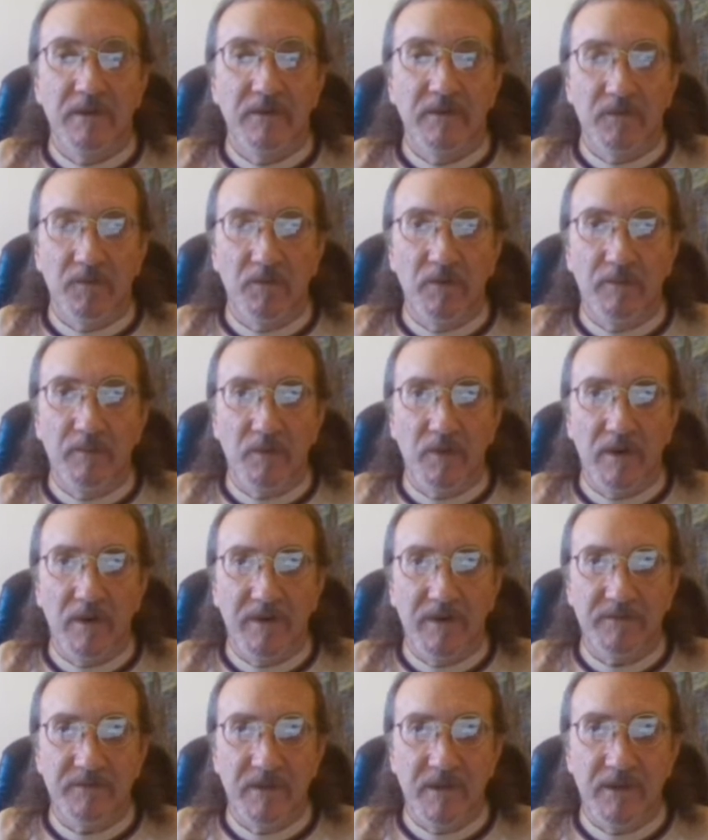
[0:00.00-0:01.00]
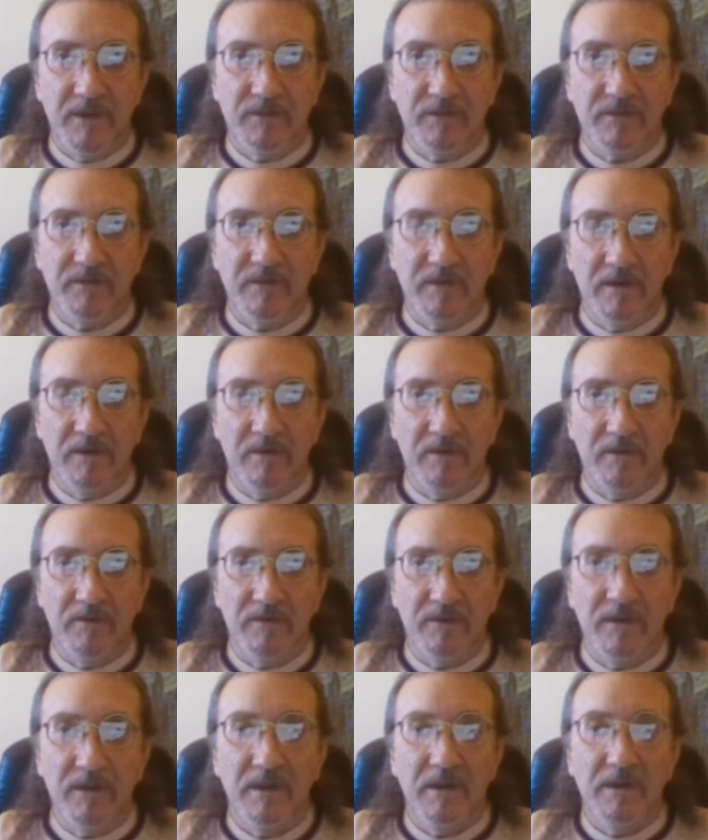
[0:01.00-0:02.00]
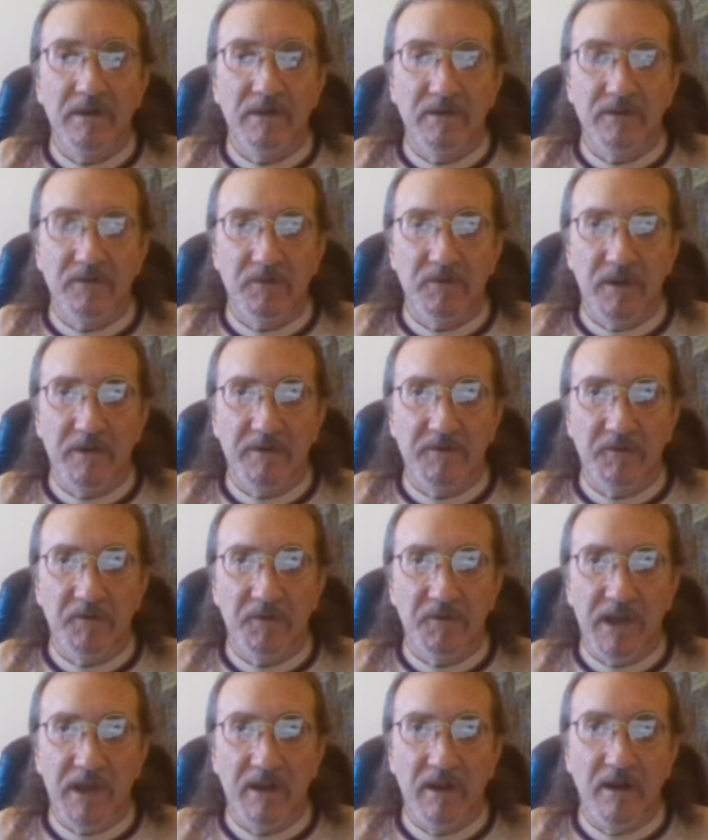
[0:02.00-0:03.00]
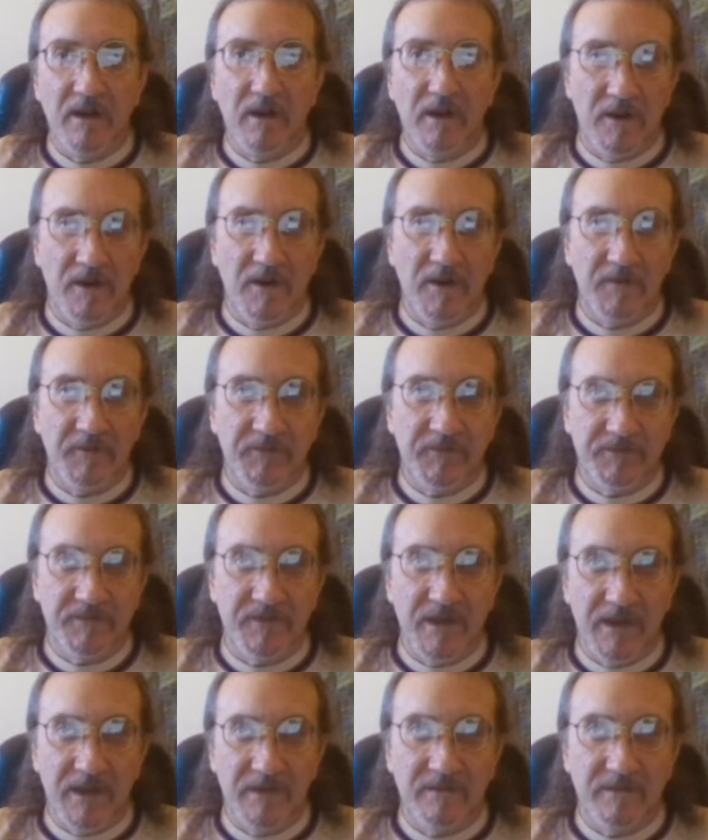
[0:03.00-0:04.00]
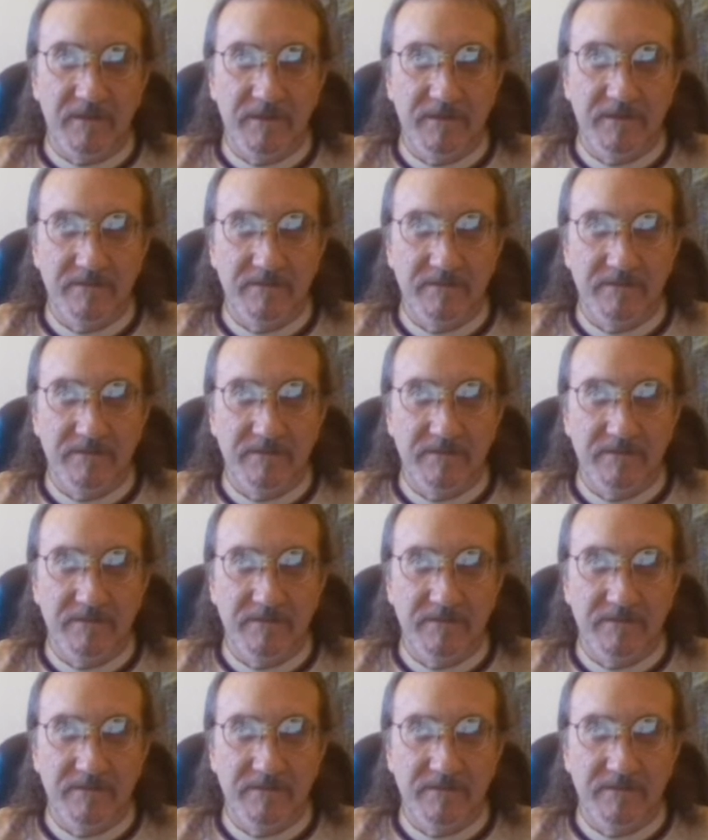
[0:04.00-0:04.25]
through a process called Treasury offset.